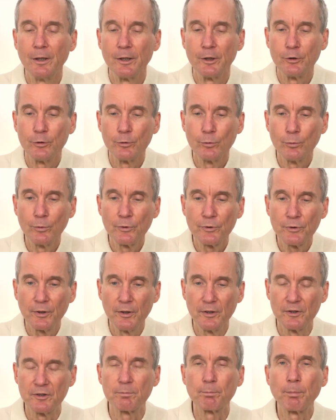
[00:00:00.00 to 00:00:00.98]
use
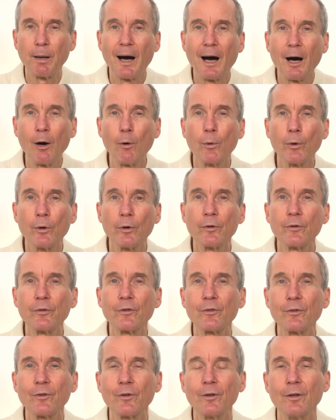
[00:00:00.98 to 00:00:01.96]
his
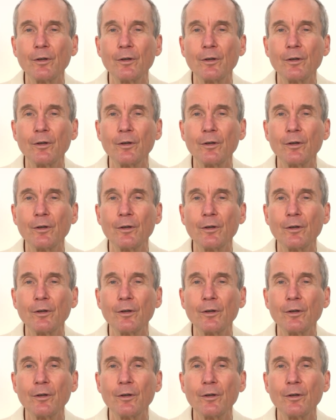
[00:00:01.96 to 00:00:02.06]
powers